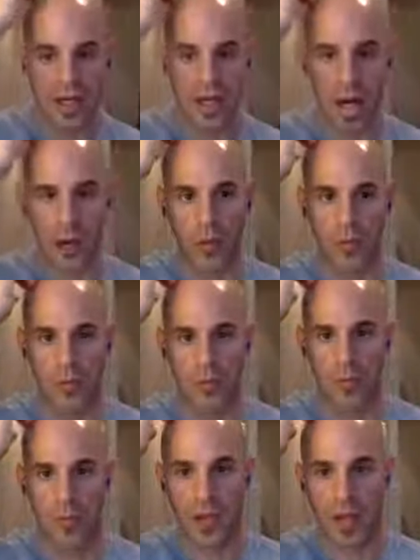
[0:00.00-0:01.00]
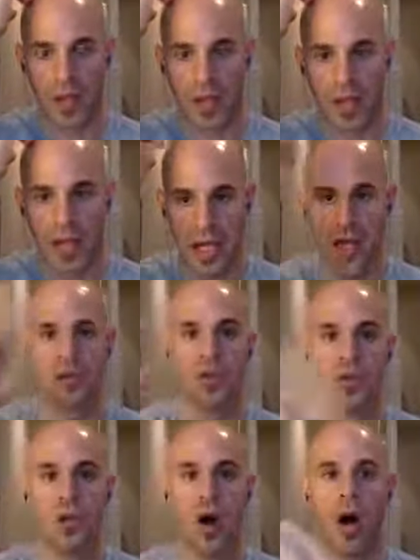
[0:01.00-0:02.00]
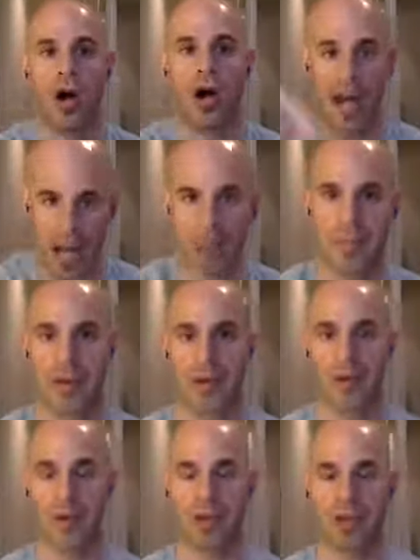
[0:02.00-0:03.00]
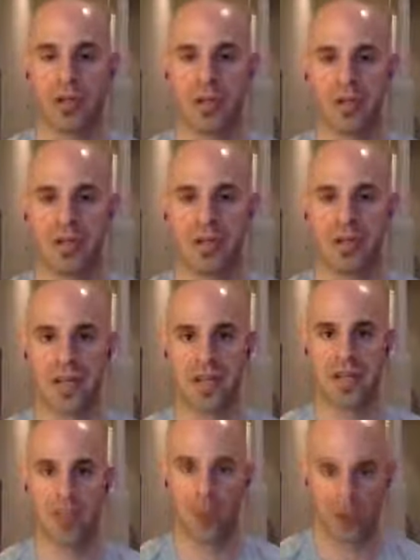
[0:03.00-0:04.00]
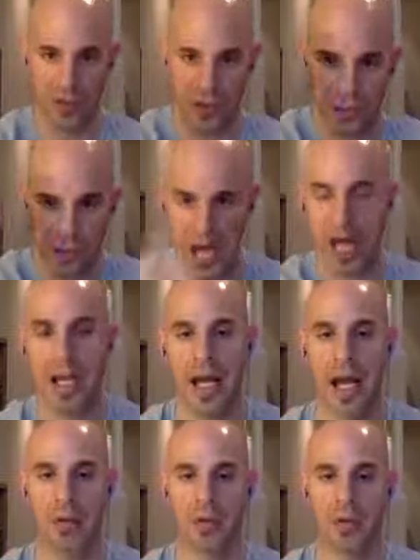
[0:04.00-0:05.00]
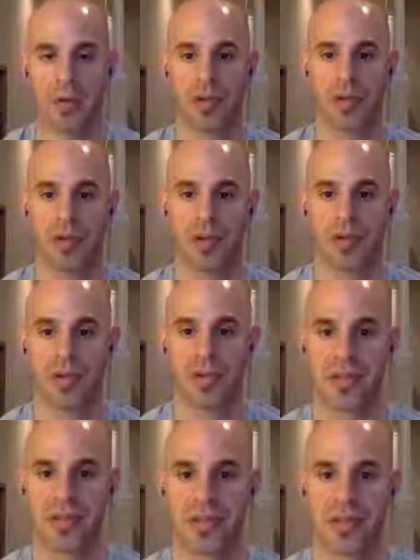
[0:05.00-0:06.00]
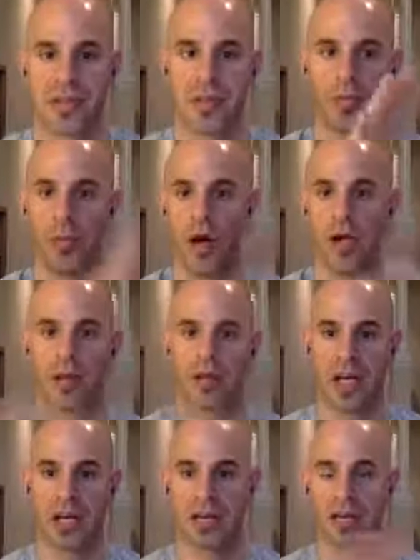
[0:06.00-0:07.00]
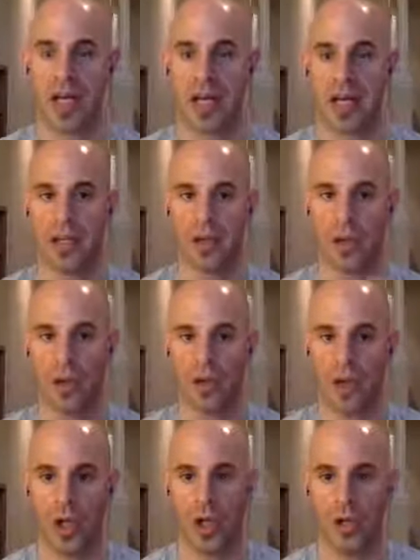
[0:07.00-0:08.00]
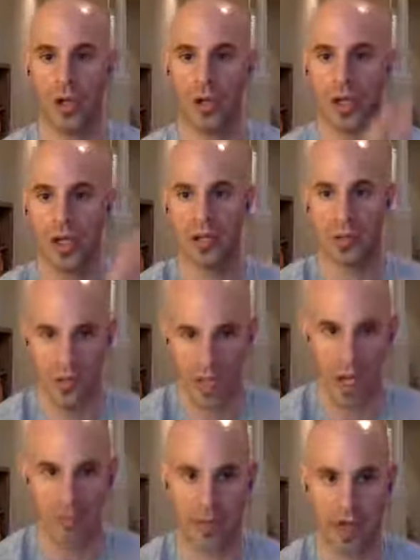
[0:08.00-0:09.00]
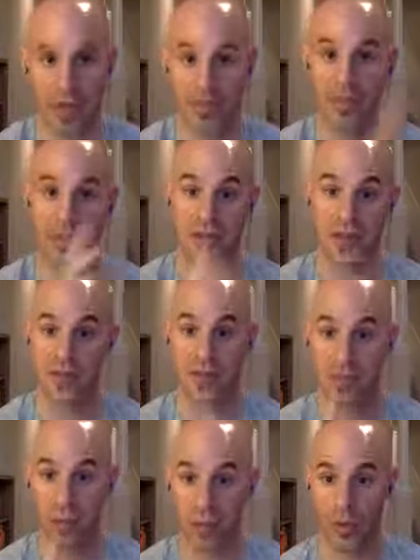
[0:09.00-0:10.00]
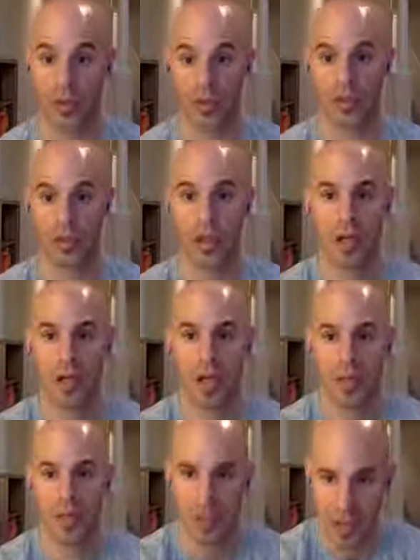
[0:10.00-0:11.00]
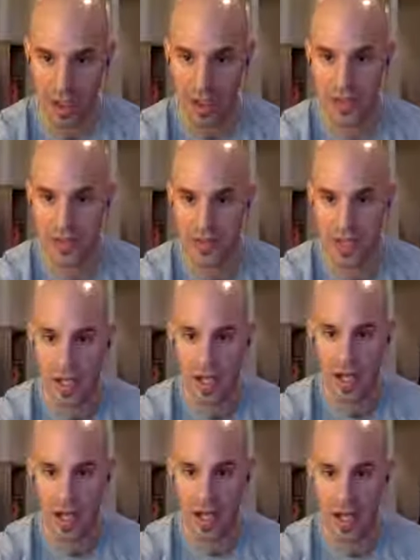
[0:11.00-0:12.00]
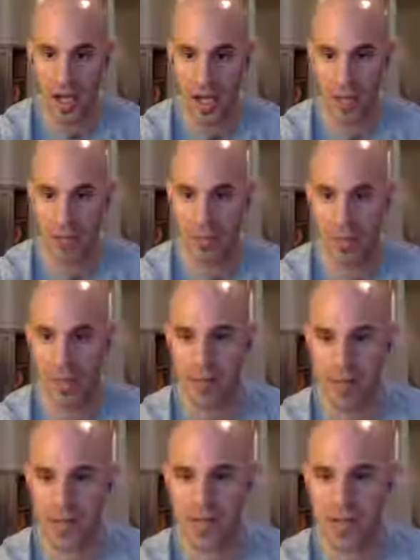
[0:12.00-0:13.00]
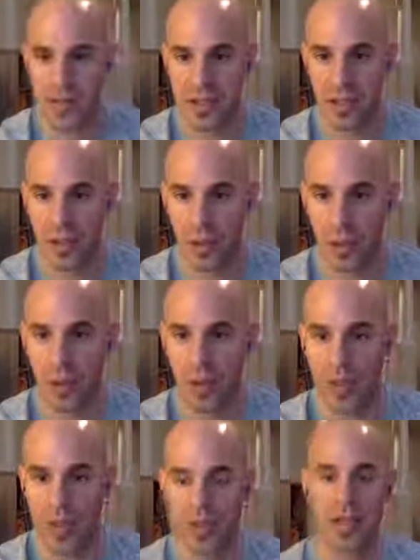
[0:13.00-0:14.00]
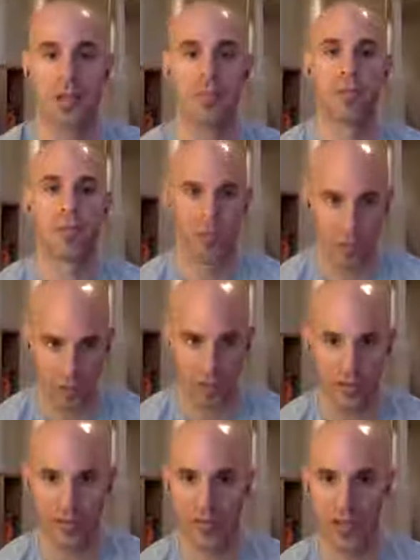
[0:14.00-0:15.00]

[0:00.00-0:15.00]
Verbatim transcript: So, if you are happy with where your business is, or if you're not happy where your business is, type Y or yes or N or no in the chat box. And this is important because um, my business can always improve.